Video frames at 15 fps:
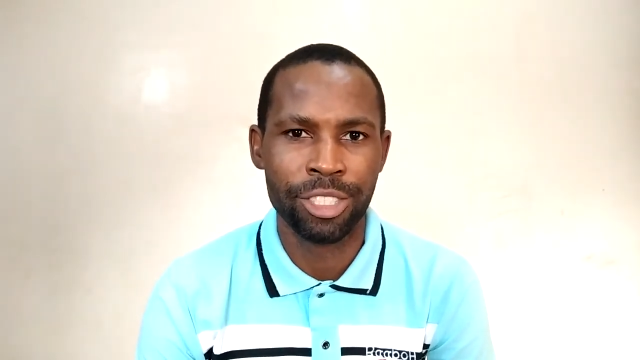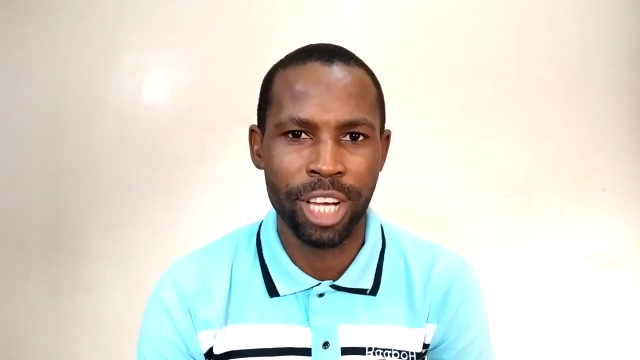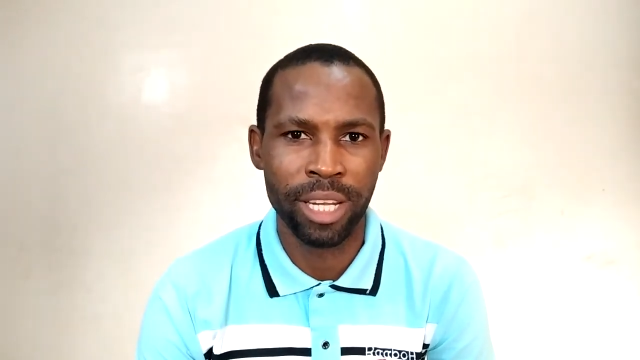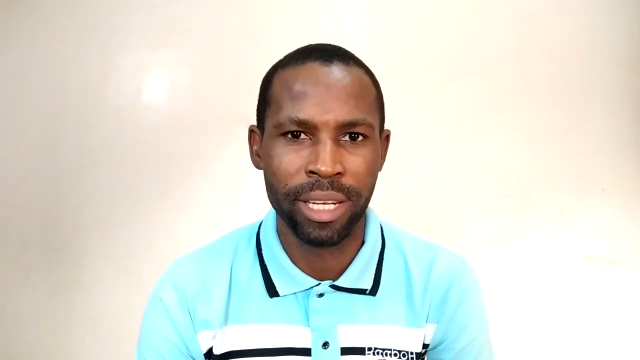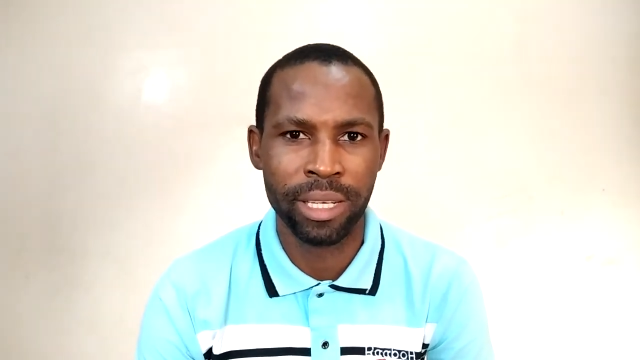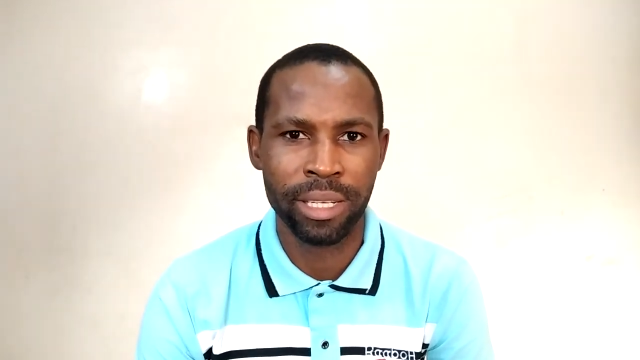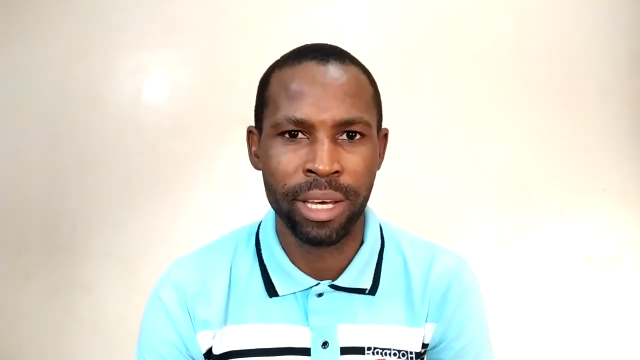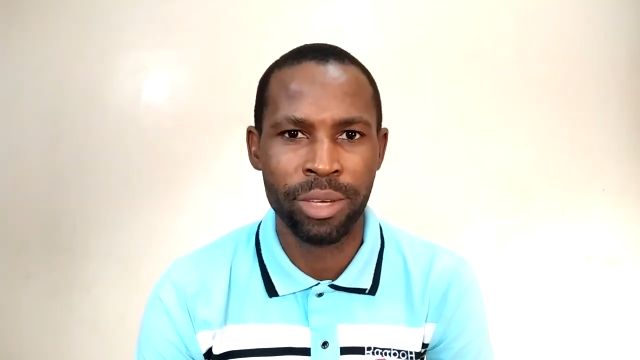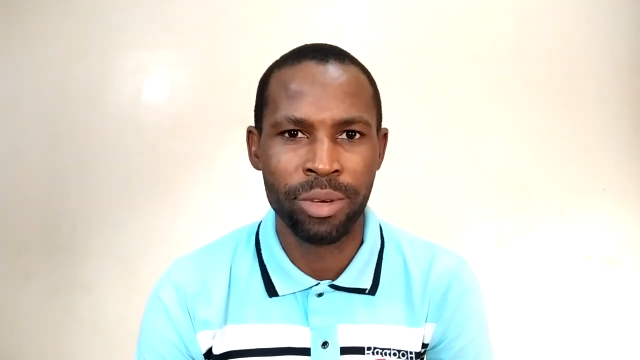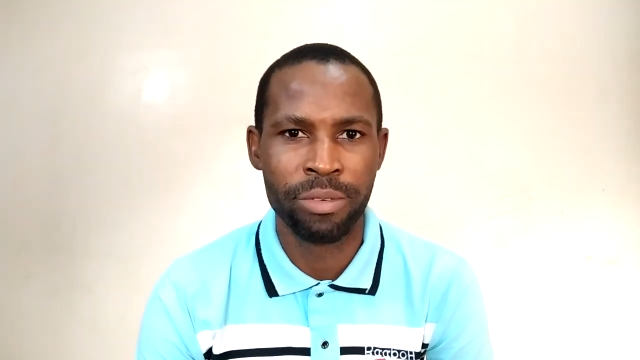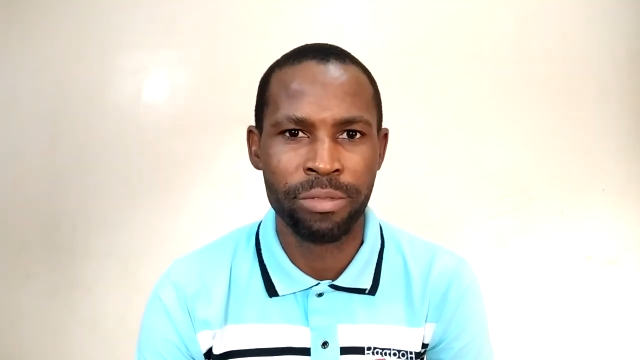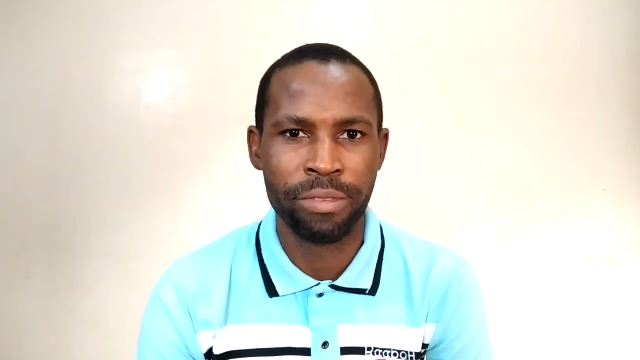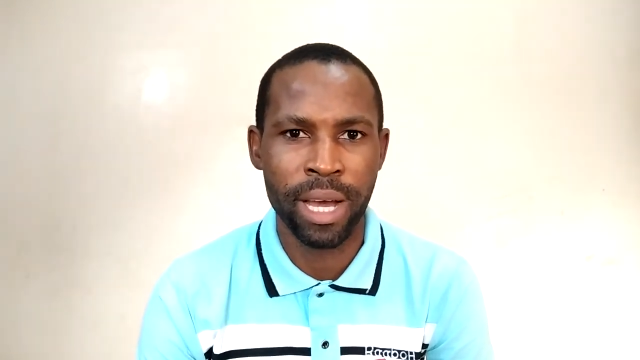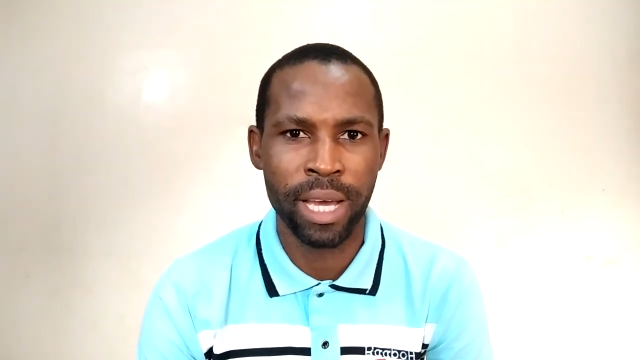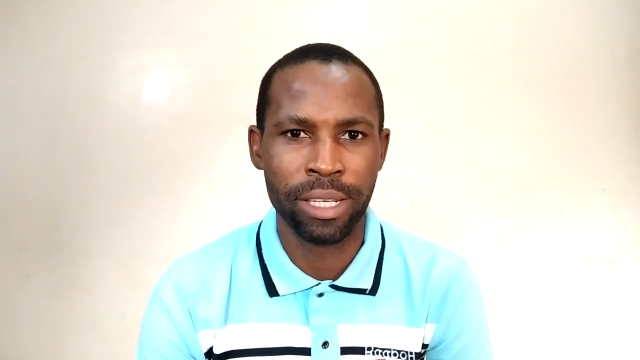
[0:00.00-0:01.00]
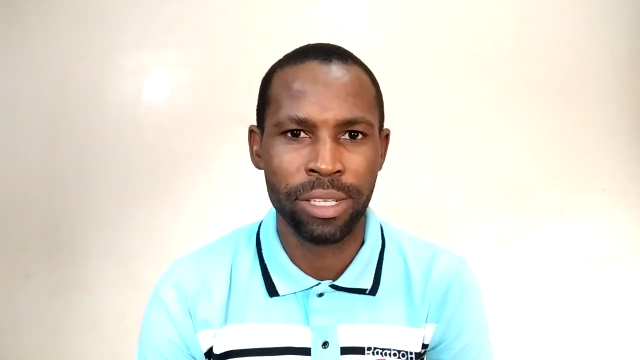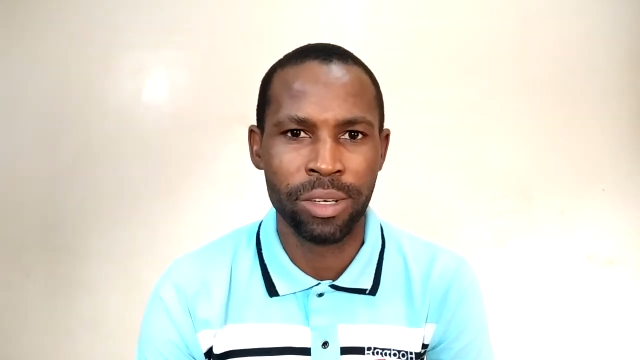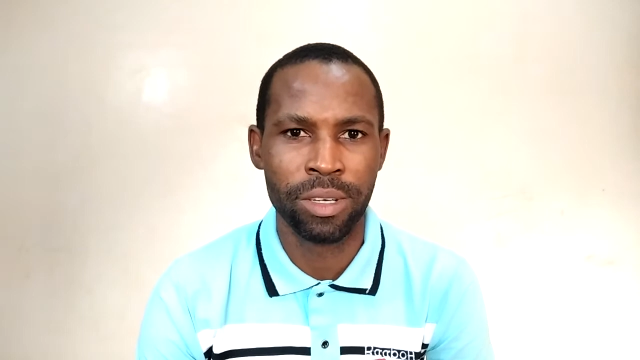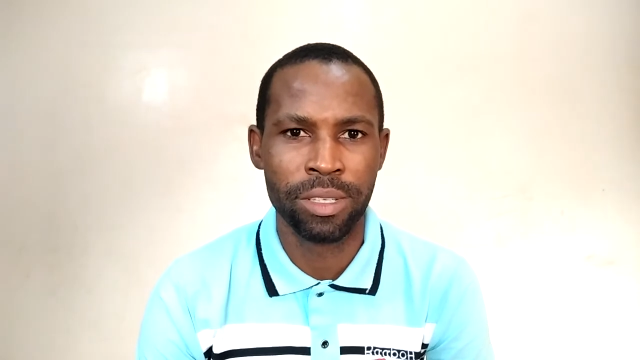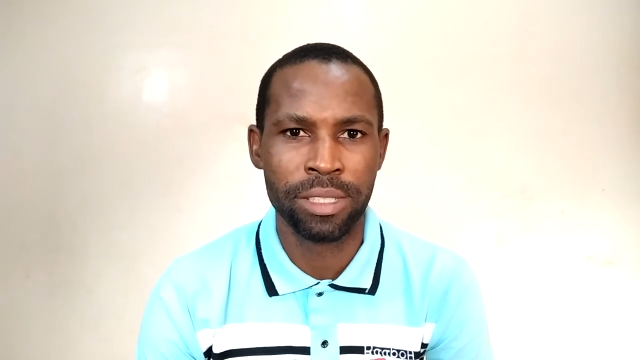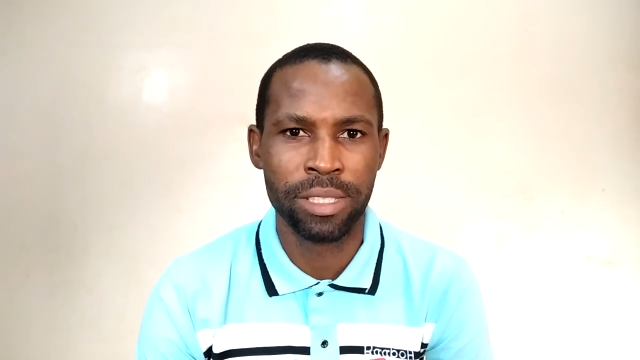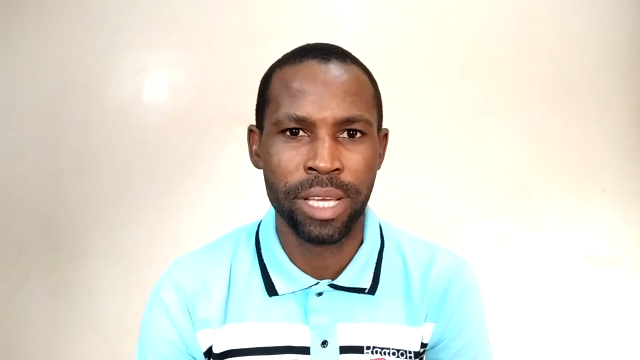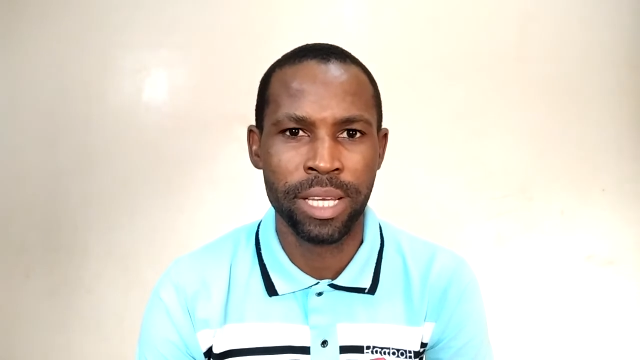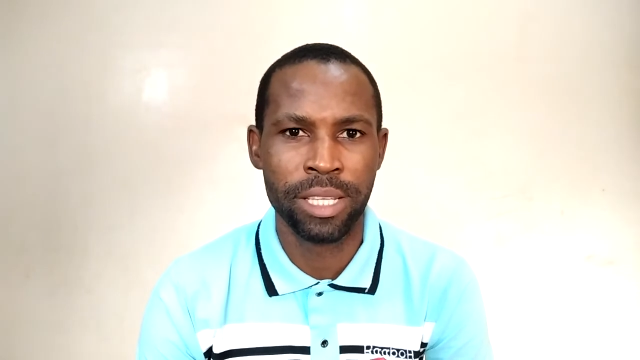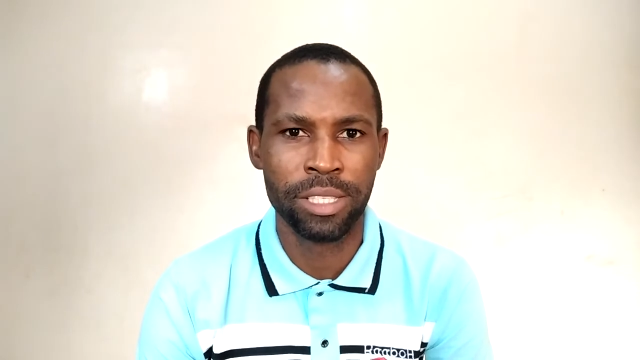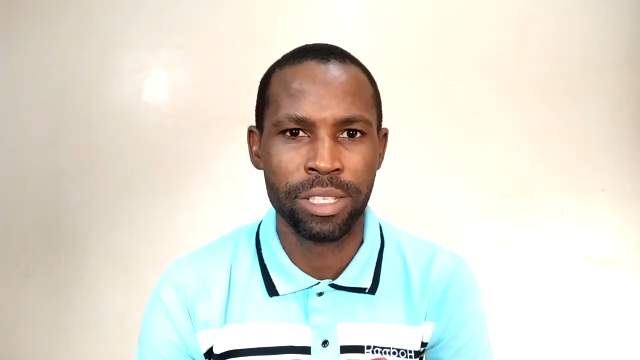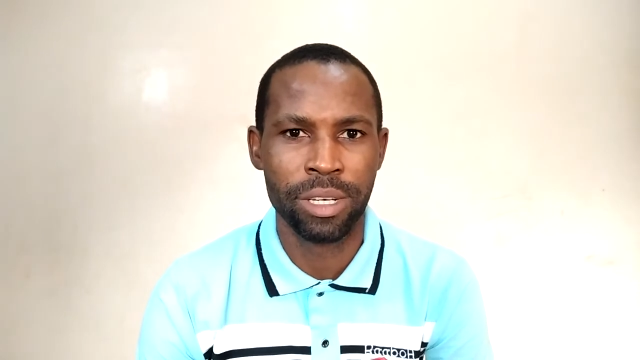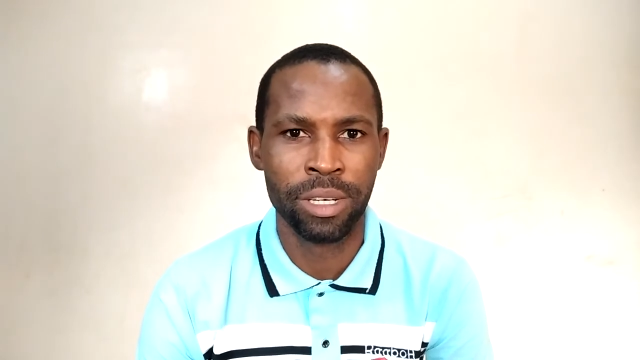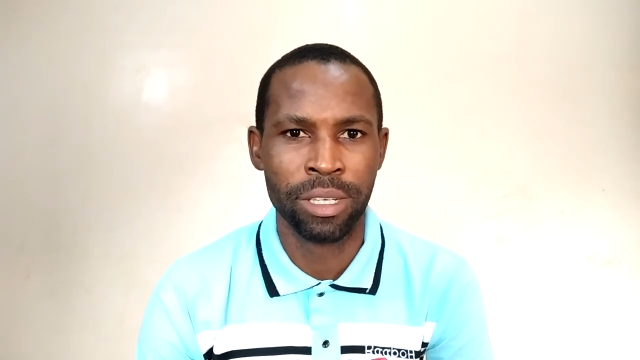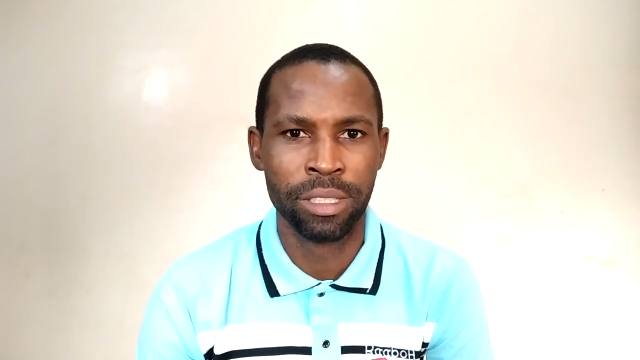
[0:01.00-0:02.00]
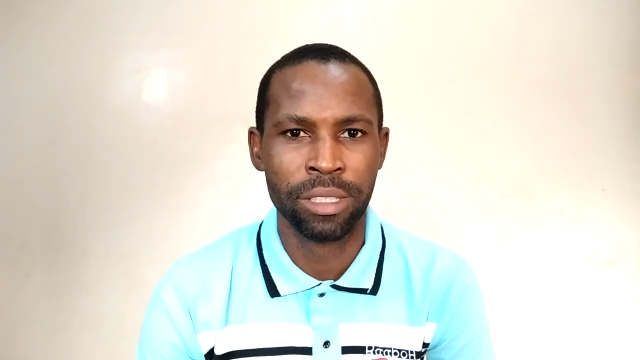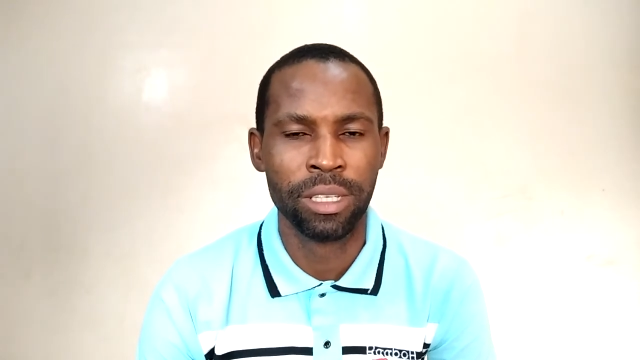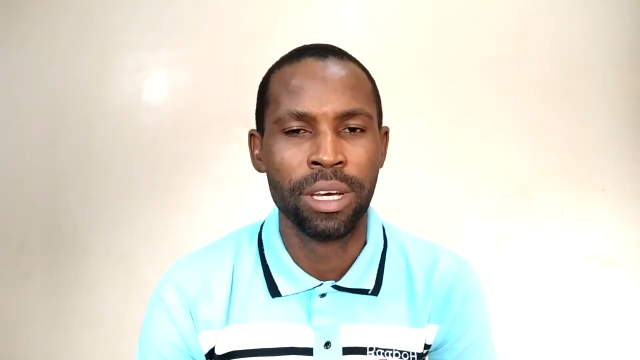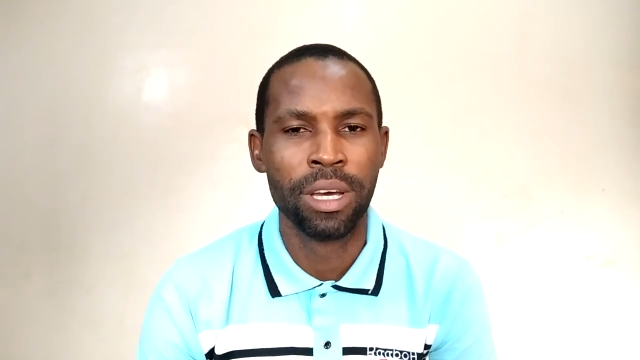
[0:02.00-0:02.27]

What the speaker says: channel that you'll find content on